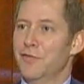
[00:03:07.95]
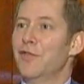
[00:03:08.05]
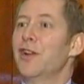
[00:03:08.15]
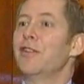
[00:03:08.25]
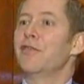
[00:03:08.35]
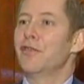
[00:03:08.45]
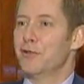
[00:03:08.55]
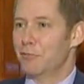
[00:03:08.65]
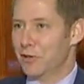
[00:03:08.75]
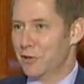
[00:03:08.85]
very
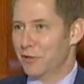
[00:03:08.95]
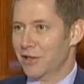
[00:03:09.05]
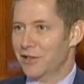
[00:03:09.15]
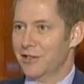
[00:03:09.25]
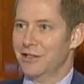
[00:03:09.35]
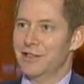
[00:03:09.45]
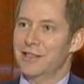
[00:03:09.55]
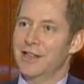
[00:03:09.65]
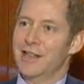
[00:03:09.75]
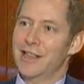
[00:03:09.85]
few restrictions
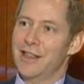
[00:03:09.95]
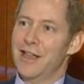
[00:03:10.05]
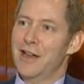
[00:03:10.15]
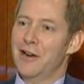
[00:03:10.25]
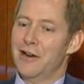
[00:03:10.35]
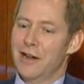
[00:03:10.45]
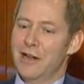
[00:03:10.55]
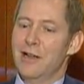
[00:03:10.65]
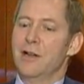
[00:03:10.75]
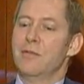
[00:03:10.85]
there,
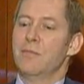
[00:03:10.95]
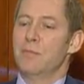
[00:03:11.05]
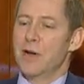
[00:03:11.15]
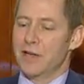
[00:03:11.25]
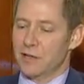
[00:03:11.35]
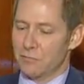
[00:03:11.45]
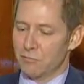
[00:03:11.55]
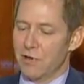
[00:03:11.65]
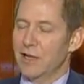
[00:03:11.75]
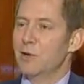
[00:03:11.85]
but it's
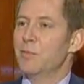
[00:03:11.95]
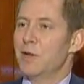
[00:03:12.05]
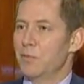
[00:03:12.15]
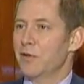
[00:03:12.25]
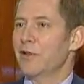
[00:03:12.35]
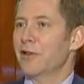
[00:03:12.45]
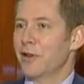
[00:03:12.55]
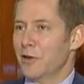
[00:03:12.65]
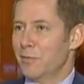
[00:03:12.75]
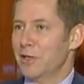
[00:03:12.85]
really people that are
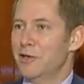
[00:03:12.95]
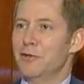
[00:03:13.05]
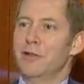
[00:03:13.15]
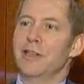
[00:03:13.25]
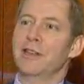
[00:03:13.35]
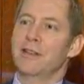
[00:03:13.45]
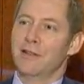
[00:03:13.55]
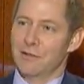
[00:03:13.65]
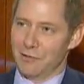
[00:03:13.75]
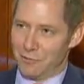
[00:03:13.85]
going to be
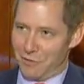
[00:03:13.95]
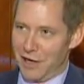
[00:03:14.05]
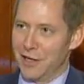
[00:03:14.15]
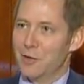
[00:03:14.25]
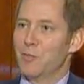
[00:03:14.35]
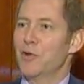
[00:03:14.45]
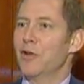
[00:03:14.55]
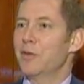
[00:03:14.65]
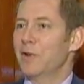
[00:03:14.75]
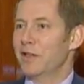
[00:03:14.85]
creating
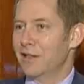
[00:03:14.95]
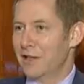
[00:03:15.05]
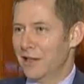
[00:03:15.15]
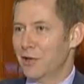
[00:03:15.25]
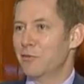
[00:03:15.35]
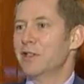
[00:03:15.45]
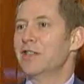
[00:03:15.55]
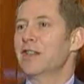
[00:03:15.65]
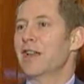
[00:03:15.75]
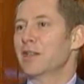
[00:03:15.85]
employment,
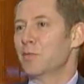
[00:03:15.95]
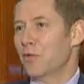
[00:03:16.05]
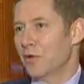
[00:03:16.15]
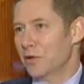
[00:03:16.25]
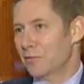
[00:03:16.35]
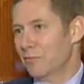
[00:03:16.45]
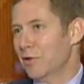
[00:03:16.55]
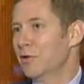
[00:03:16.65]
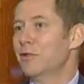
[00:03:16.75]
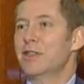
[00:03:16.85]
increasing exports,
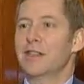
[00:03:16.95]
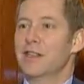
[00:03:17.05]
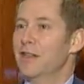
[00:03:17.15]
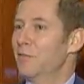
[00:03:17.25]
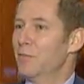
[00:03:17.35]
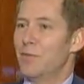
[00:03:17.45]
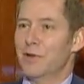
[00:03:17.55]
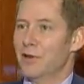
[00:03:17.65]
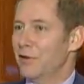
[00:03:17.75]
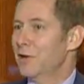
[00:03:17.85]
reducing
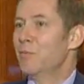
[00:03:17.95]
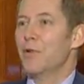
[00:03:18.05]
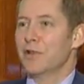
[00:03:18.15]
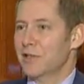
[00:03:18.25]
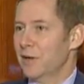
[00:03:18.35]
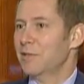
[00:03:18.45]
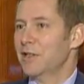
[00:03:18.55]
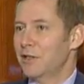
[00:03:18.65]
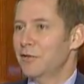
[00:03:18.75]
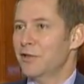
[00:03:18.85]
import
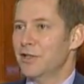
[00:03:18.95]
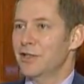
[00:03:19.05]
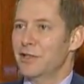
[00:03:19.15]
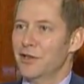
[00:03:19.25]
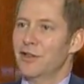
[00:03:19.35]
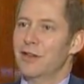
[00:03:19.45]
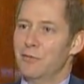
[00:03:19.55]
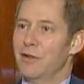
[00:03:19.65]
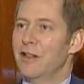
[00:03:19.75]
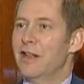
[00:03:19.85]
substitution, so that it
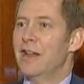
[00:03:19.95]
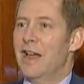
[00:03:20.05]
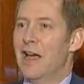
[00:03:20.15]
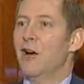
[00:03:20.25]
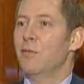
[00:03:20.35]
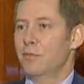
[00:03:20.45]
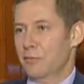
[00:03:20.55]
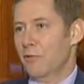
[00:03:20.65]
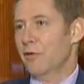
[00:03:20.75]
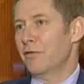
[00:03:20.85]
will help
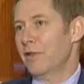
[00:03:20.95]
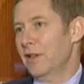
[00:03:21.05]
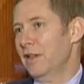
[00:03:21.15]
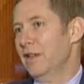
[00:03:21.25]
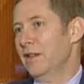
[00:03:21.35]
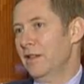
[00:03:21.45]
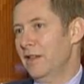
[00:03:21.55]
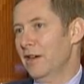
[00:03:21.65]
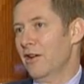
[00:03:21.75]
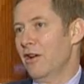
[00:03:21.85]
grow
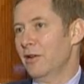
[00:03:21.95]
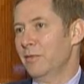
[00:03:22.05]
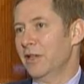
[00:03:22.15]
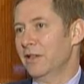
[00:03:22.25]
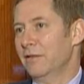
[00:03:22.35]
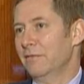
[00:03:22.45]
the economy.